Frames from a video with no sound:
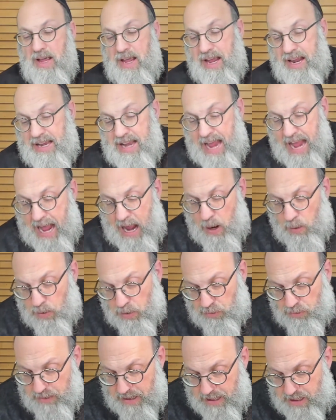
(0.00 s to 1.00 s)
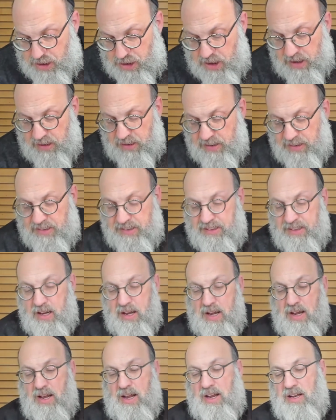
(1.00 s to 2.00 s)
in our regions
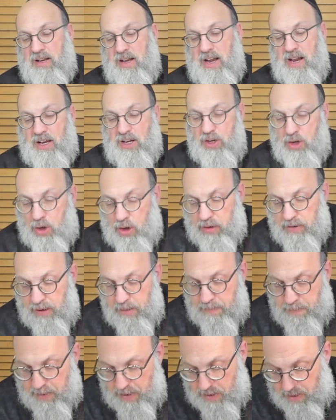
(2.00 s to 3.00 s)
in, in Europe,